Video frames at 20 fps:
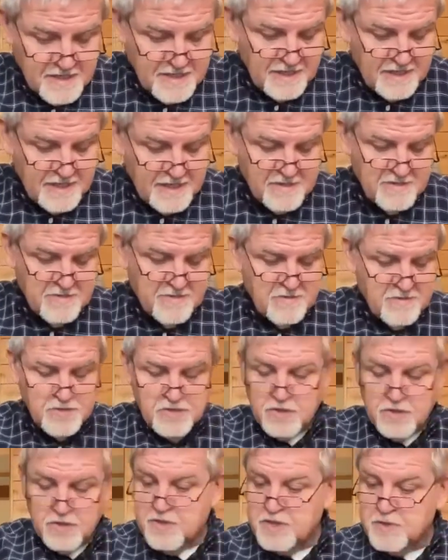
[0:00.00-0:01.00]
in the
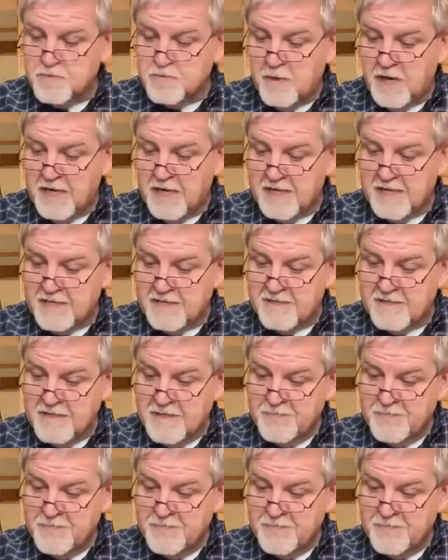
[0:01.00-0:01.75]
Jewish mind